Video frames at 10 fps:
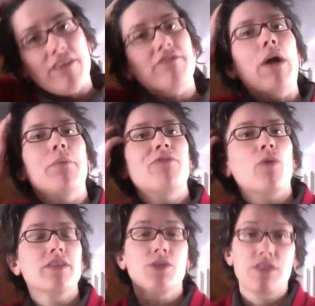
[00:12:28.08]
found
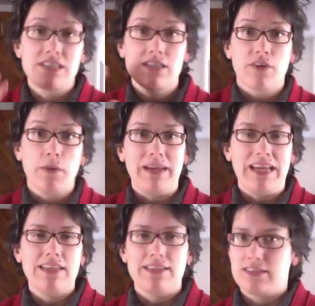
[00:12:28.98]
before. So this is, for
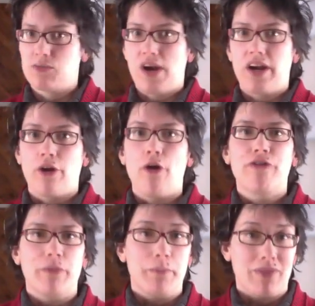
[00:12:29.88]
me, this is where I go
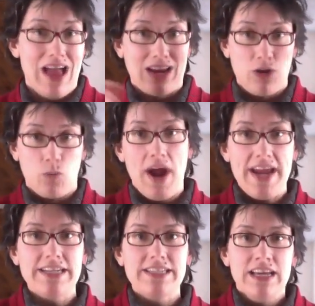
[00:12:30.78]
from black and
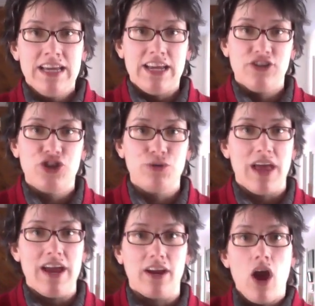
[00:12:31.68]
white into
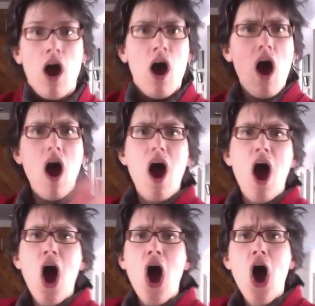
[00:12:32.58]
like,
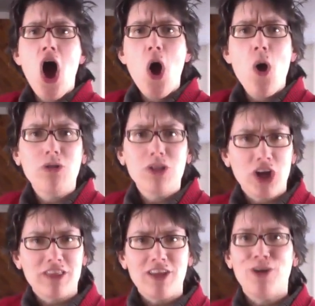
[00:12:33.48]
oh,
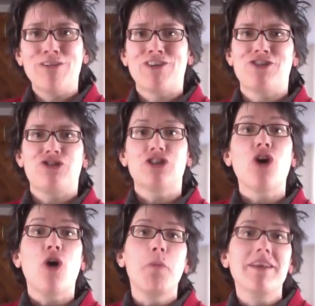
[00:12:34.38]
look, the universe just
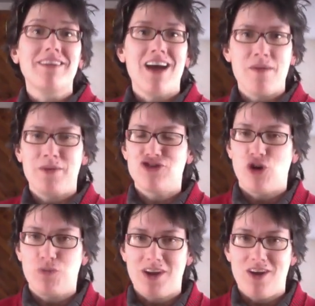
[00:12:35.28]
opened up and
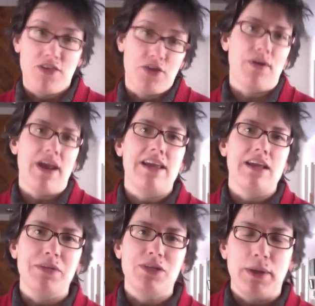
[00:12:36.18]
showed me all the gray
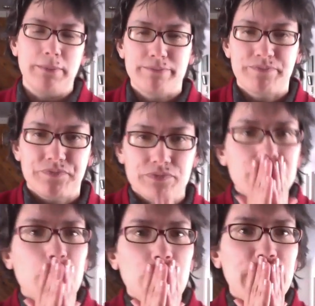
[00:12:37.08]
in between.
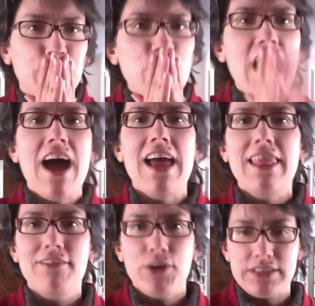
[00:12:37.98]
Mwah! I
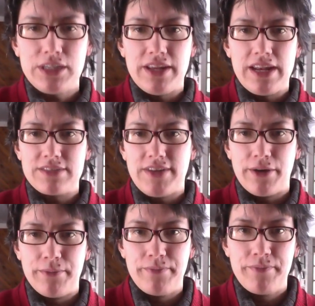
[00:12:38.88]
love you. I'll see you in the next video.